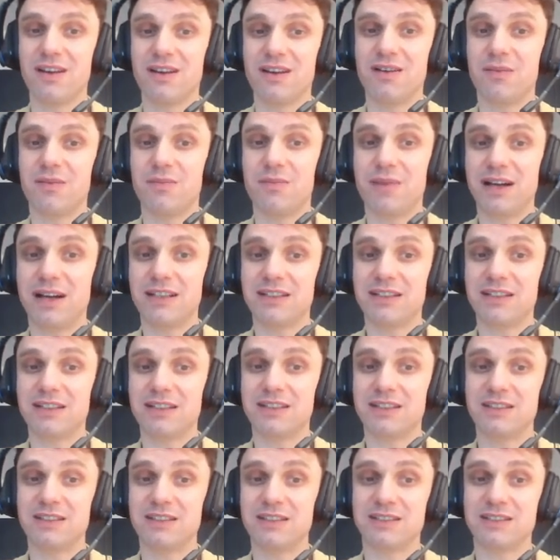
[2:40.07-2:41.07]

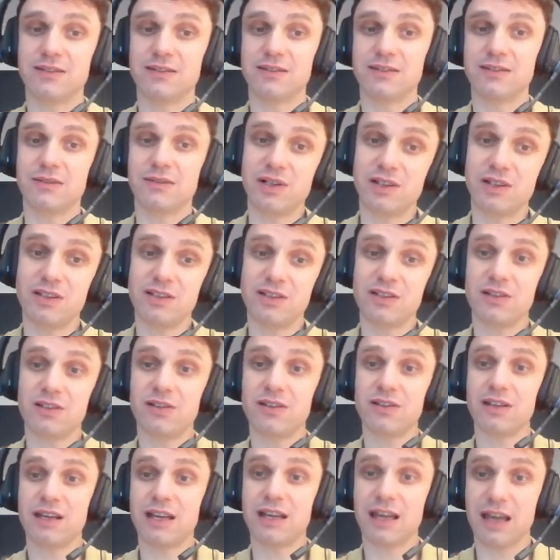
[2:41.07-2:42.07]
but will not
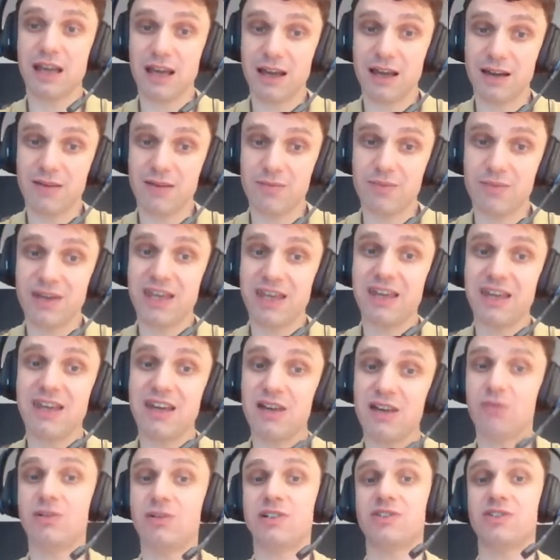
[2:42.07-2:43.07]
be
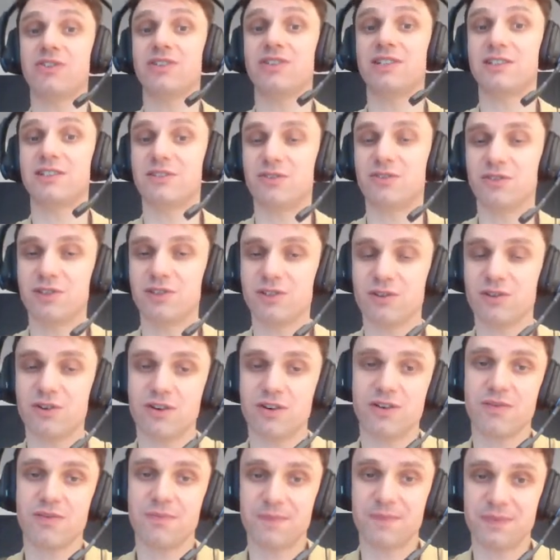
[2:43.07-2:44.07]
equal to this true
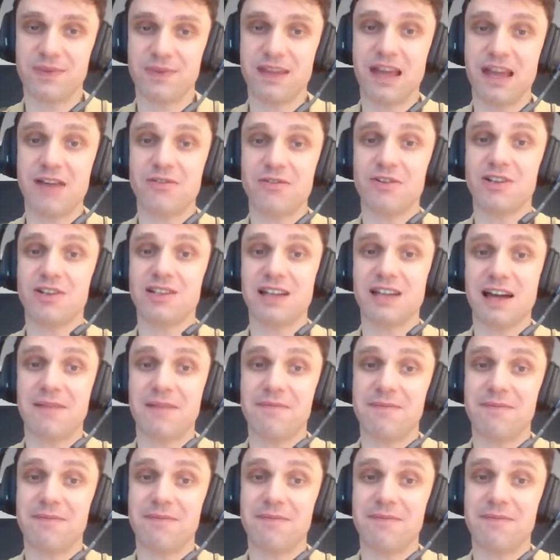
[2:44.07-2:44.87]
score every time.